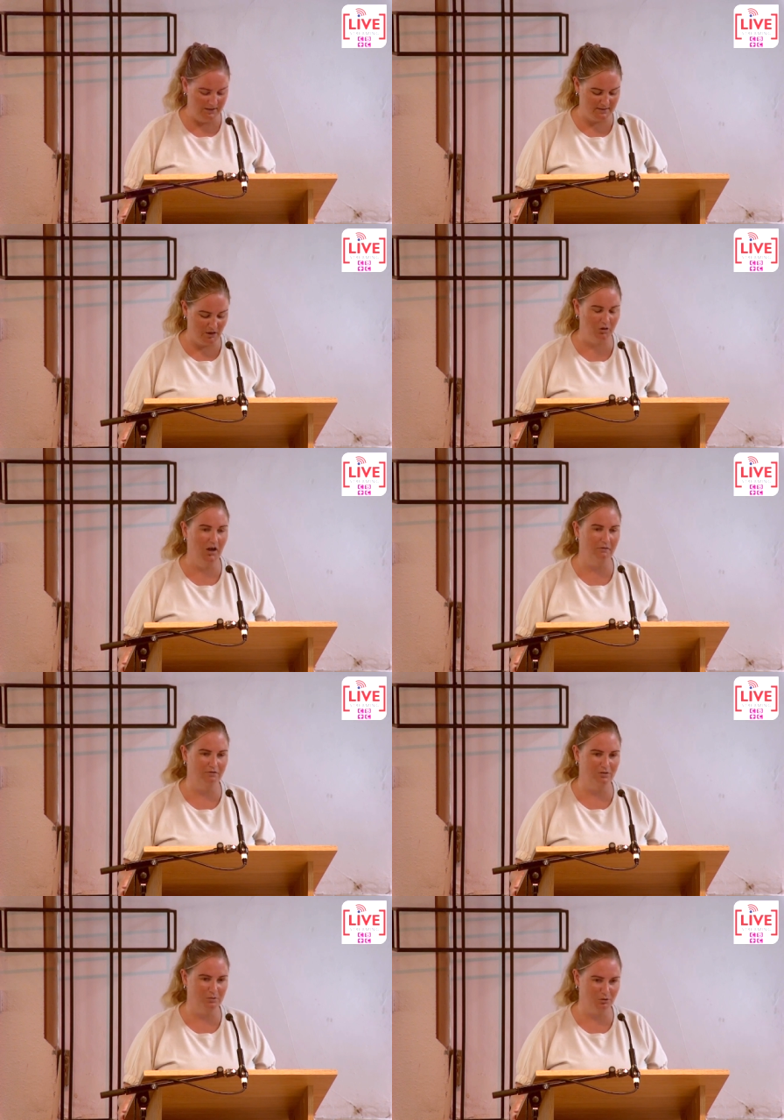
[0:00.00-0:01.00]
it so
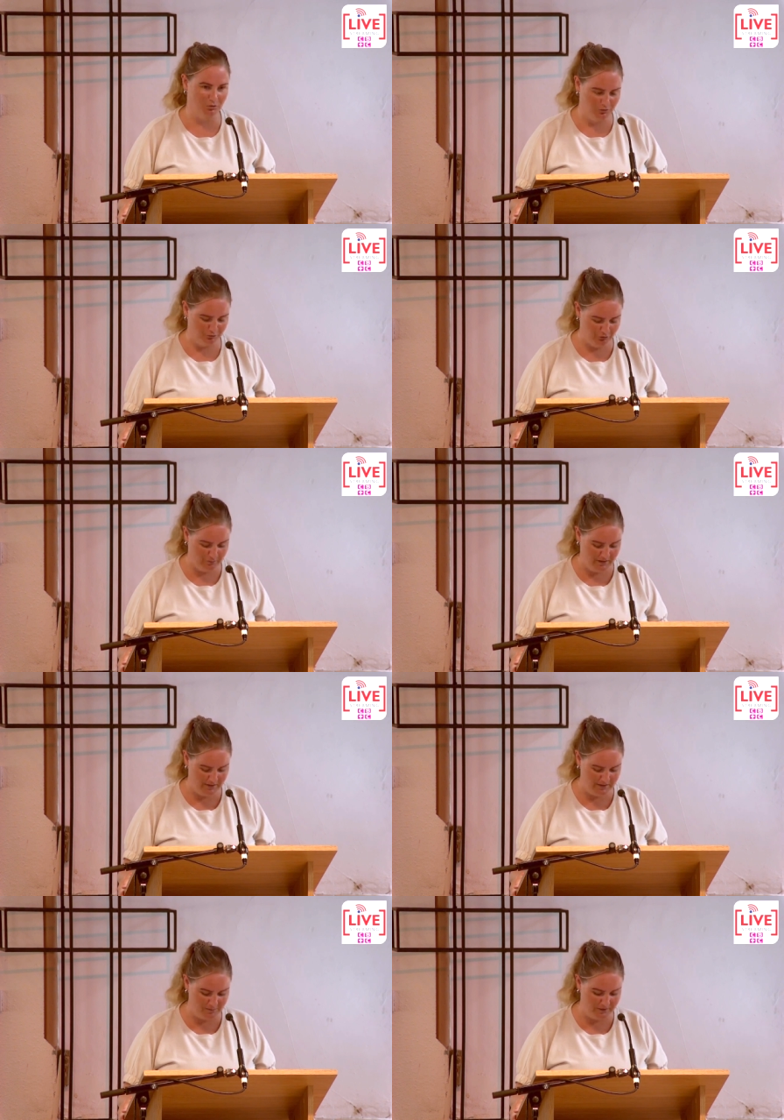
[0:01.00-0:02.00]
comfortable for me
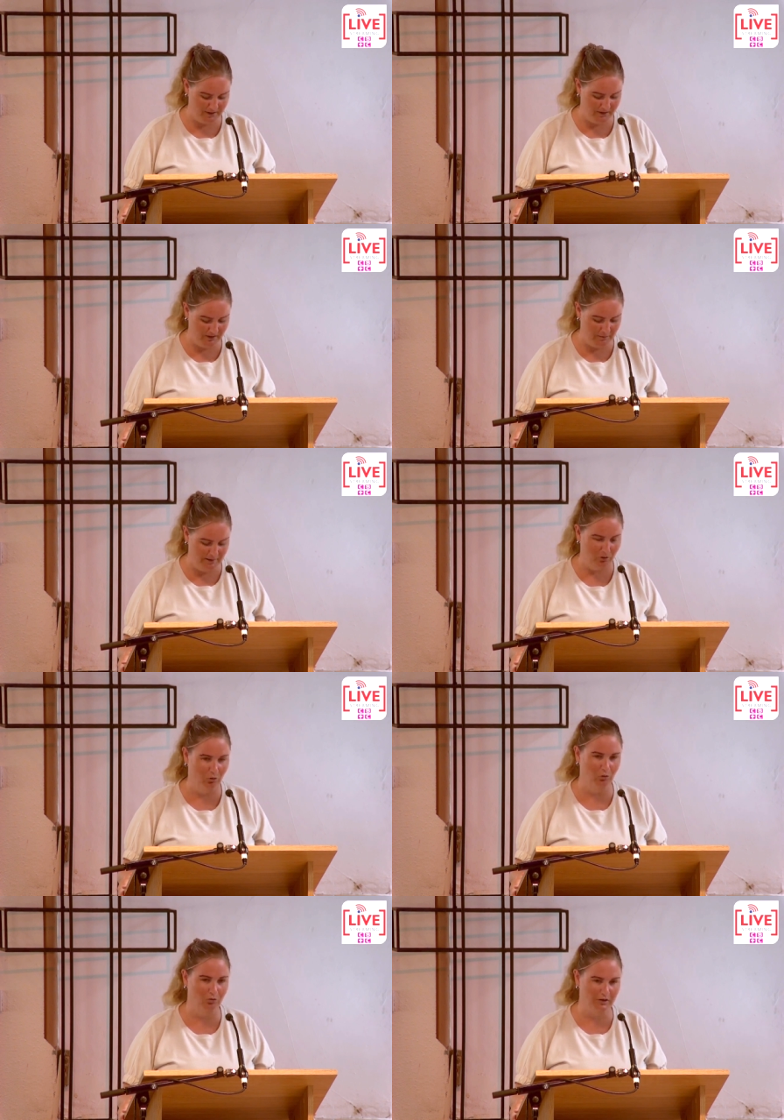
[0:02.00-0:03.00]
to speak about
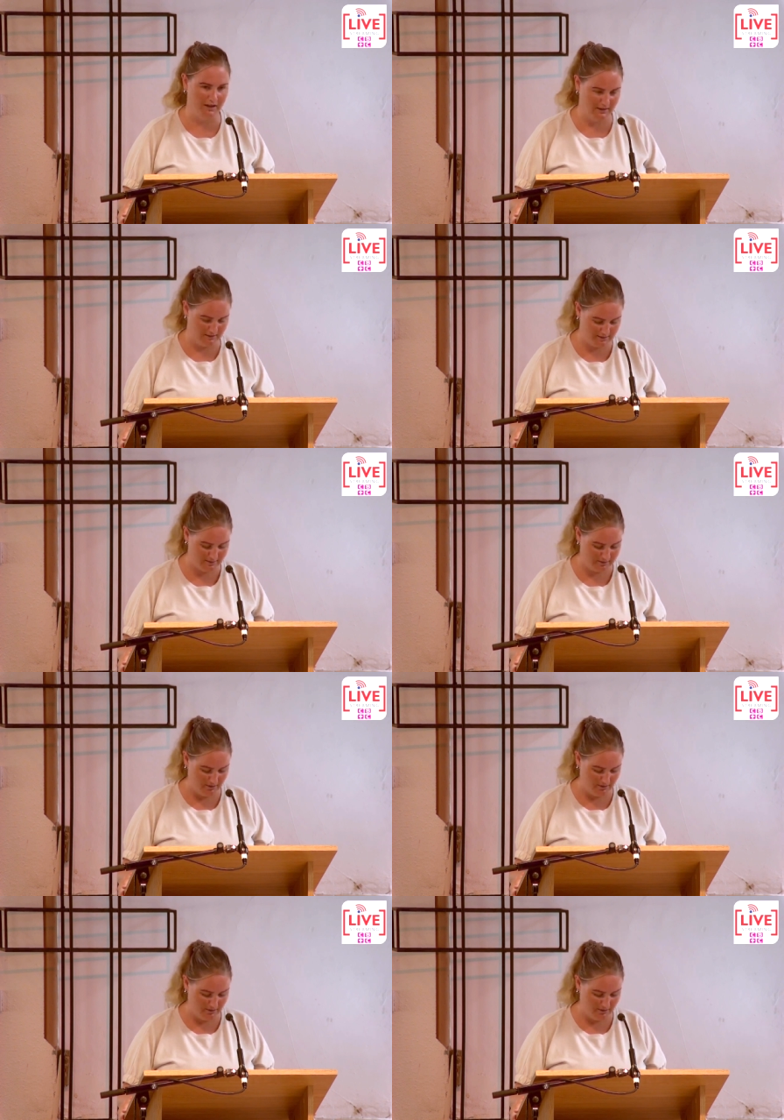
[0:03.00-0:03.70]
all things